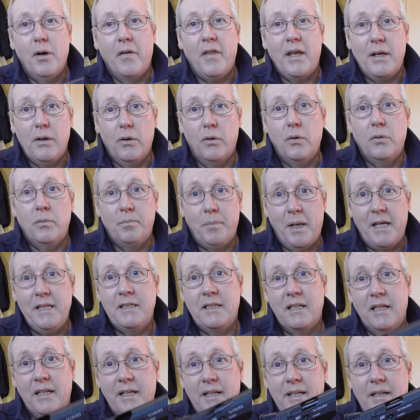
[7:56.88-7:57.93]
but they all
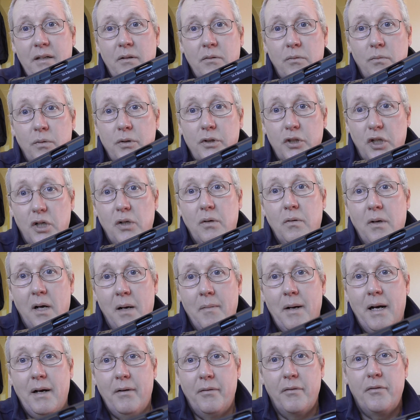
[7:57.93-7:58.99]
basically will do
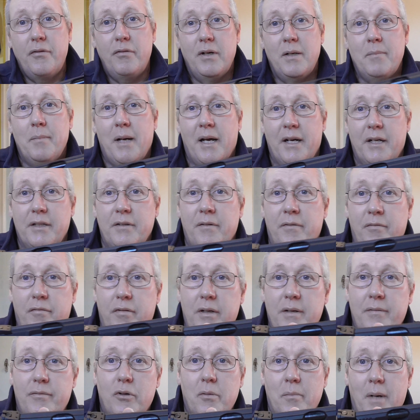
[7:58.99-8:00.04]
about
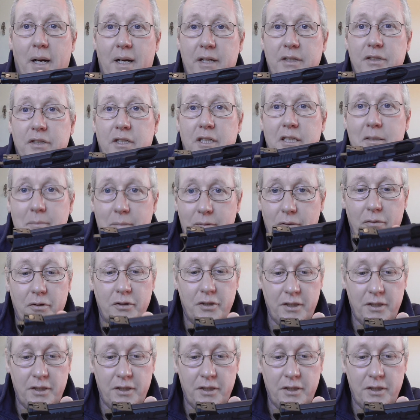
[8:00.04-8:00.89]
3 full magazines before the